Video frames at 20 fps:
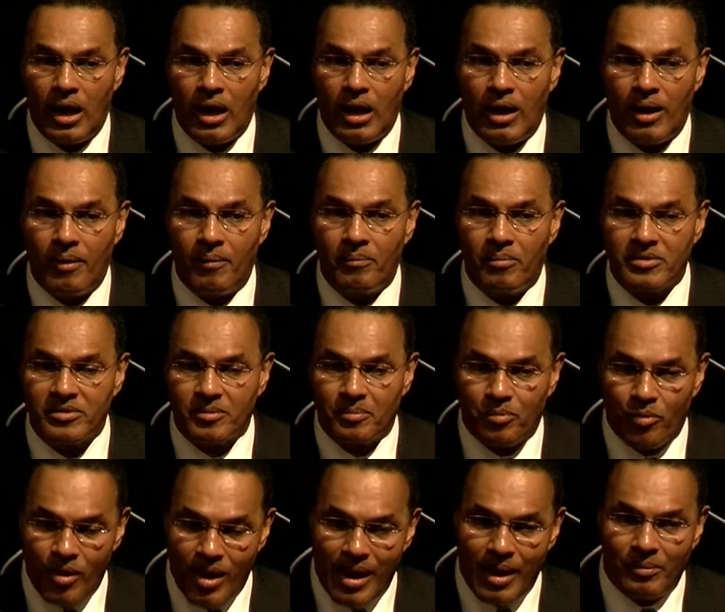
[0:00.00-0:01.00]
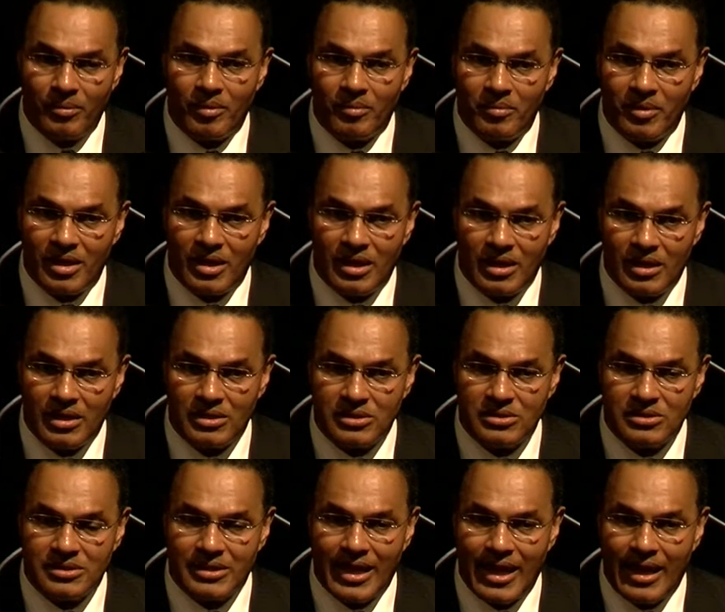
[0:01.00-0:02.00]
uh, but the problem
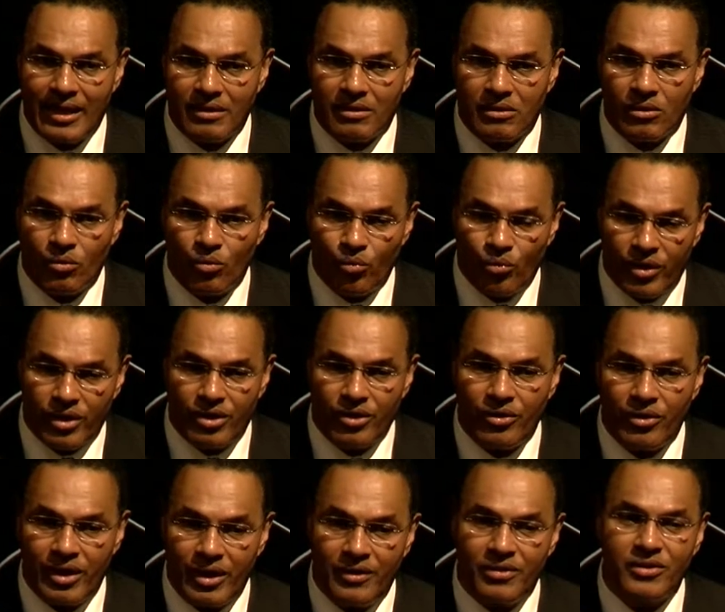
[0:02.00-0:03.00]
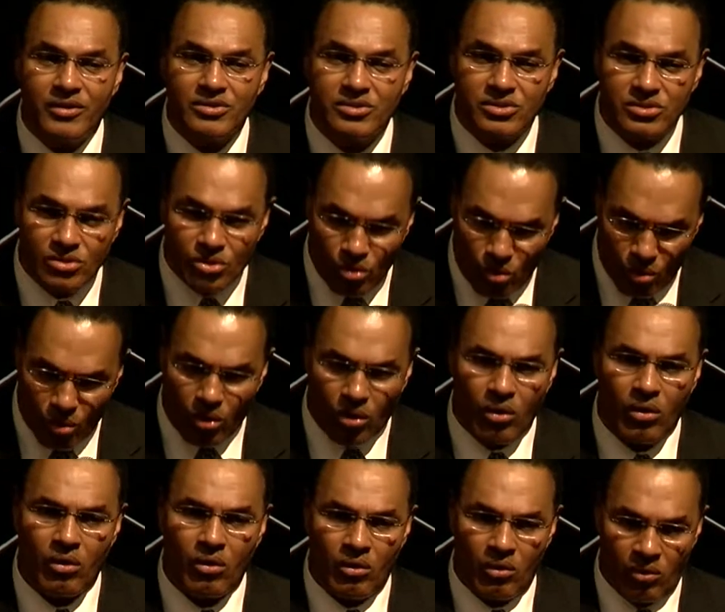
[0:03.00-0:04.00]
is that the rigor in the
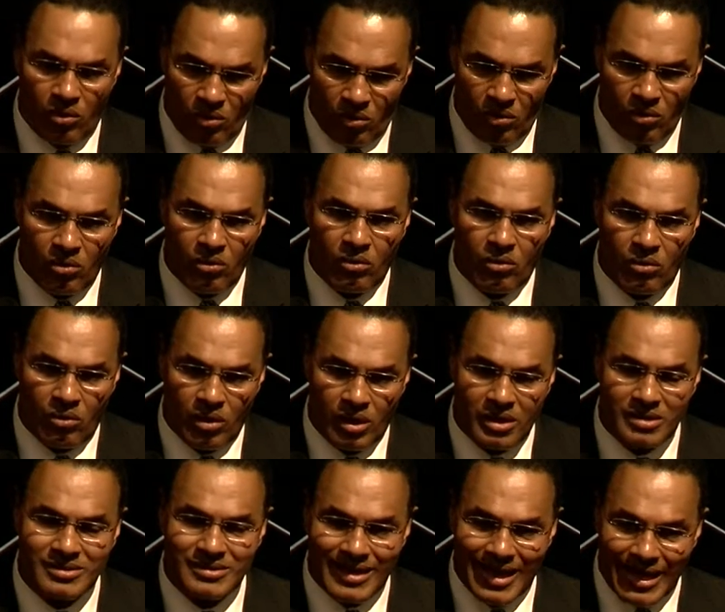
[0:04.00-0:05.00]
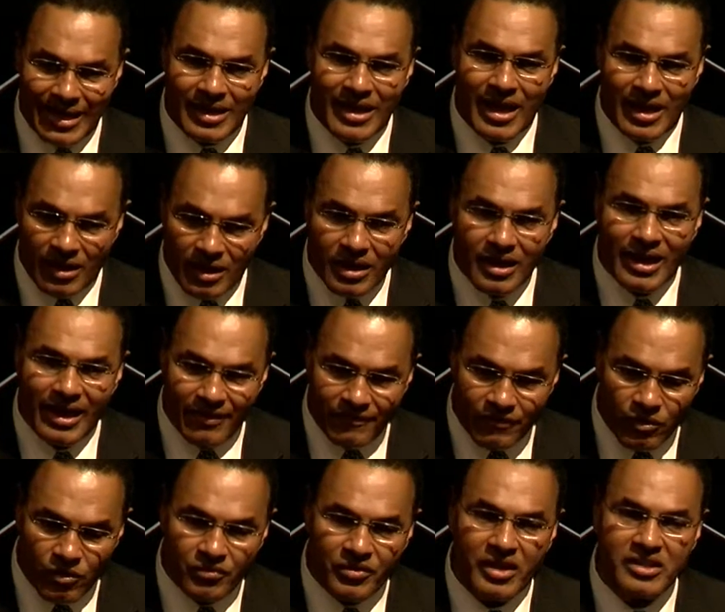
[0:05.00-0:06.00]
school is not at a
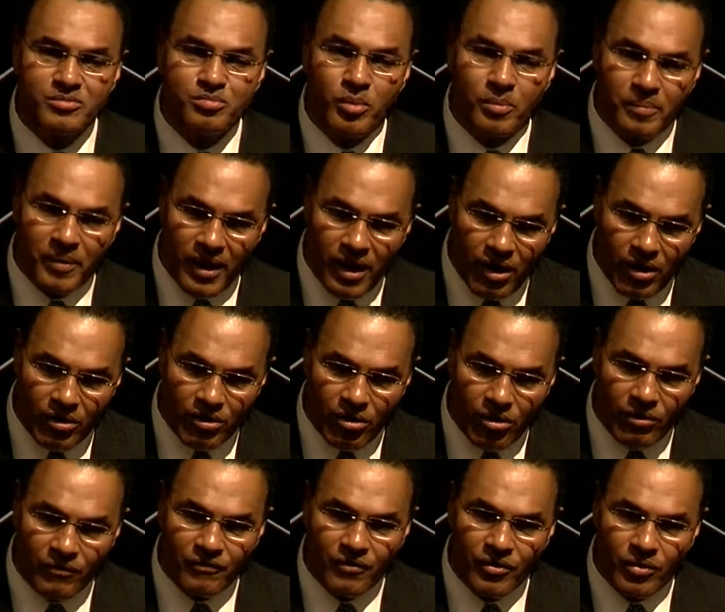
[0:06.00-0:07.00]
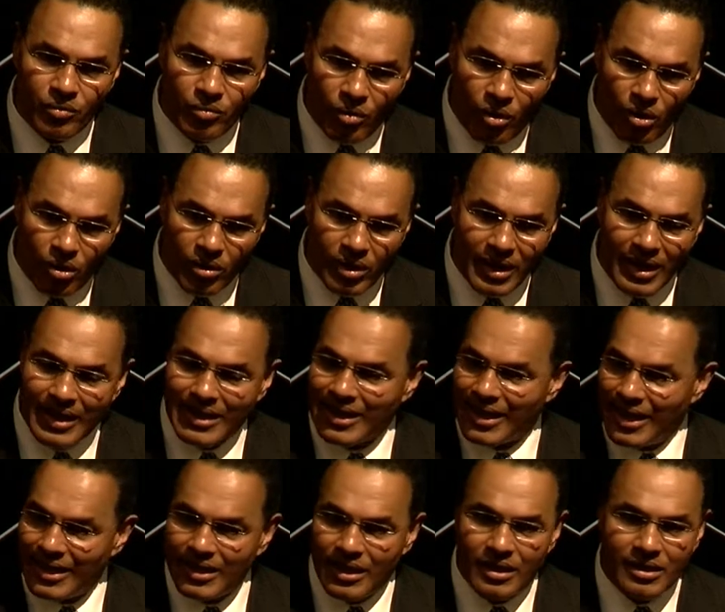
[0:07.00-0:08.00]
level that's prepared her for the work. And I
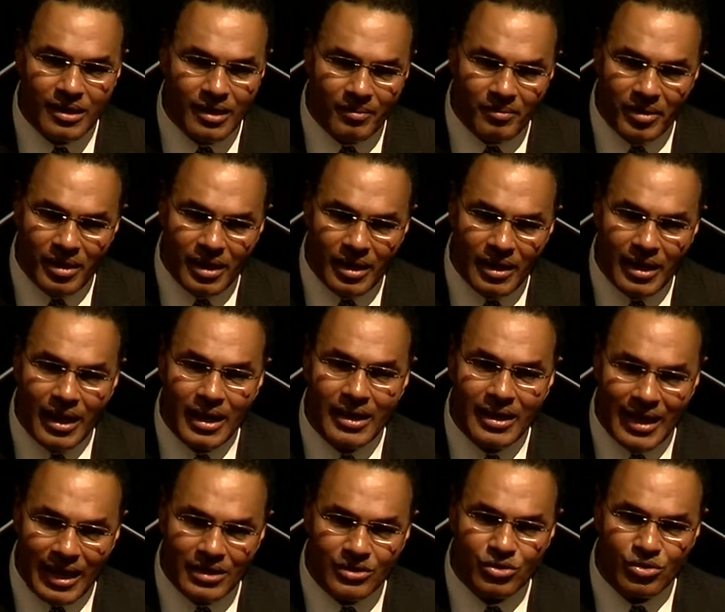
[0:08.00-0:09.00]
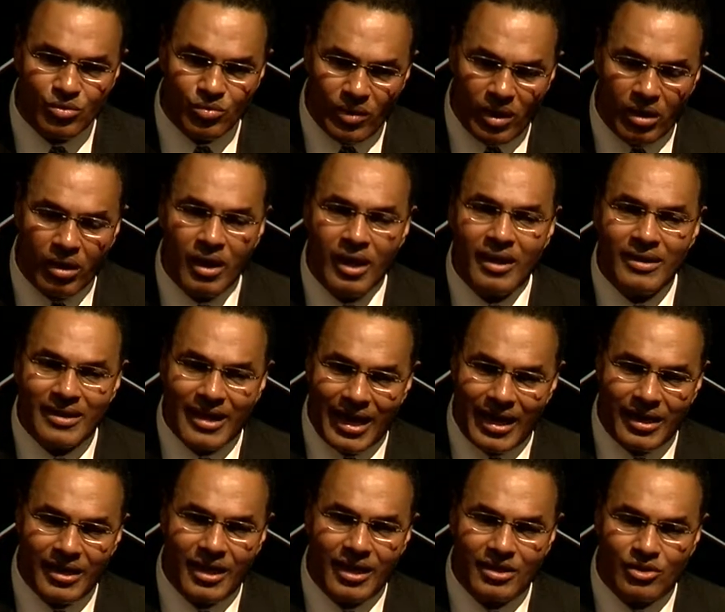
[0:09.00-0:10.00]
cannot come in and not do well.
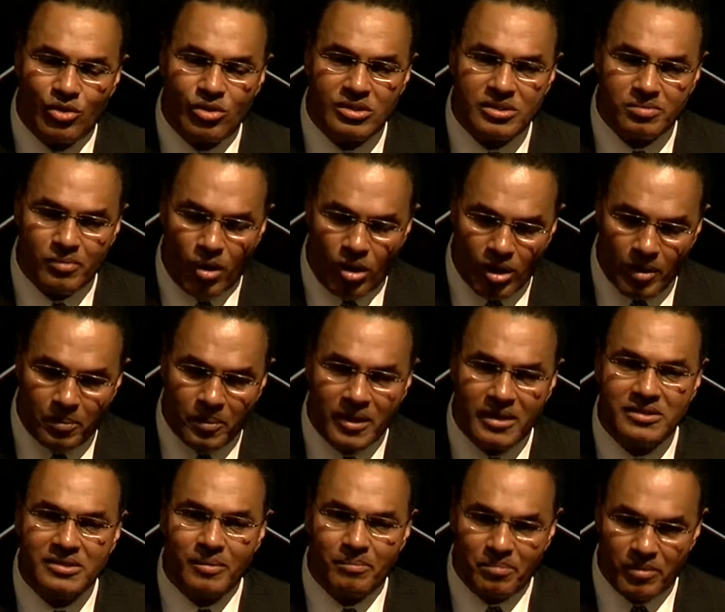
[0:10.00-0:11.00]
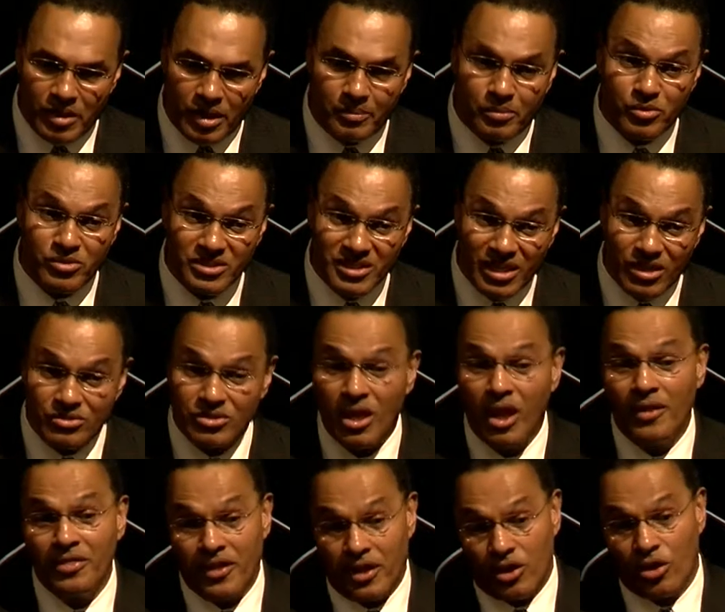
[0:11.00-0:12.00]
Got to get into to a smaller place to build up her skills.
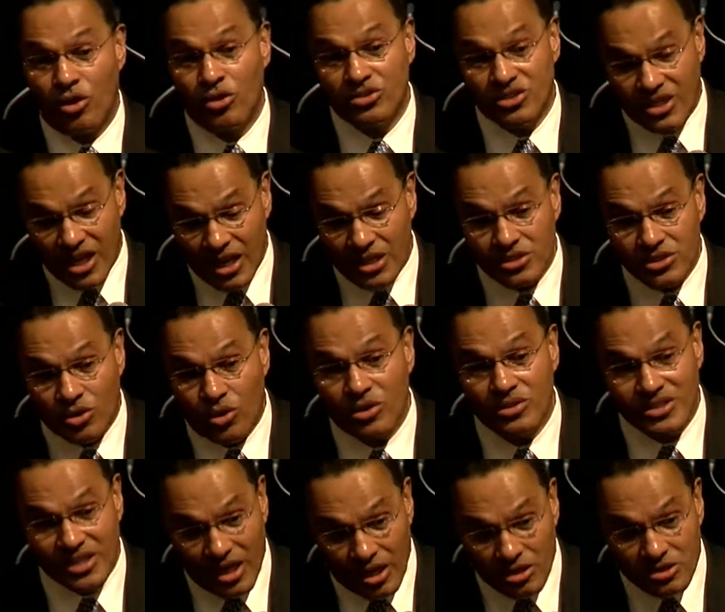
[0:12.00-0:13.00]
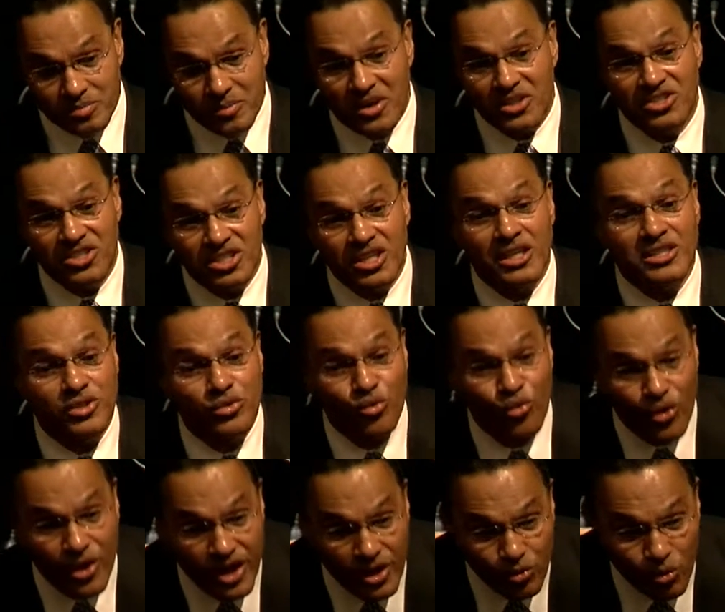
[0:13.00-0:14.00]
That her test score tells me she doesn't
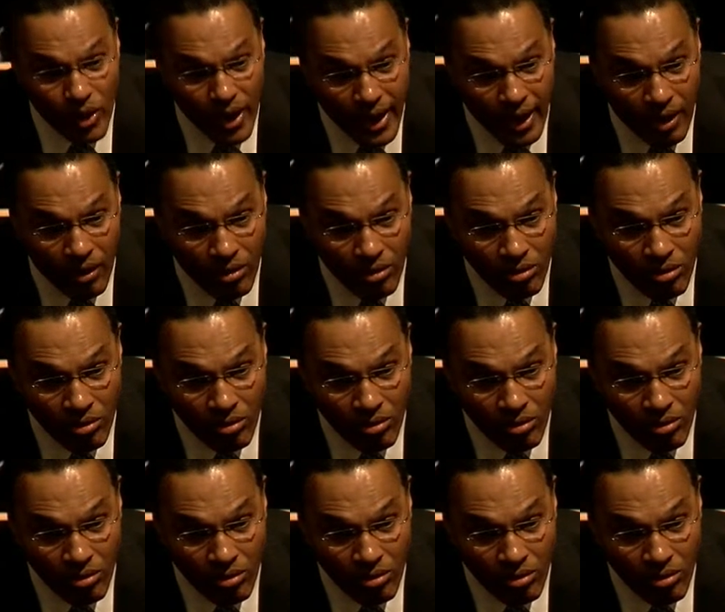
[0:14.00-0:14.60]
read well.